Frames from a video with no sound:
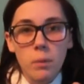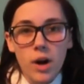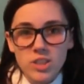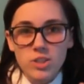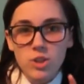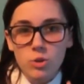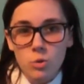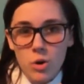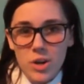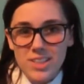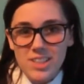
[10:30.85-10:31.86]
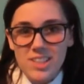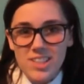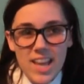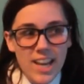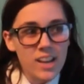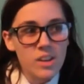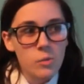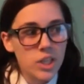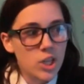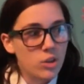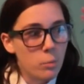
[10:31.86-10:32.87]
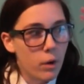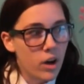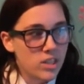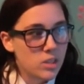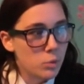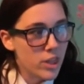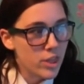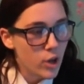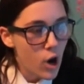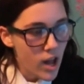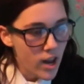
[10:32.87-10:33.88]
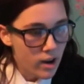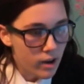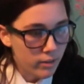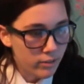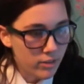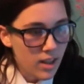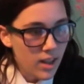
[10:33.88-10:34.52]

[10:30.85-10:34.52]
monster noises that anyone could have possibly thought of.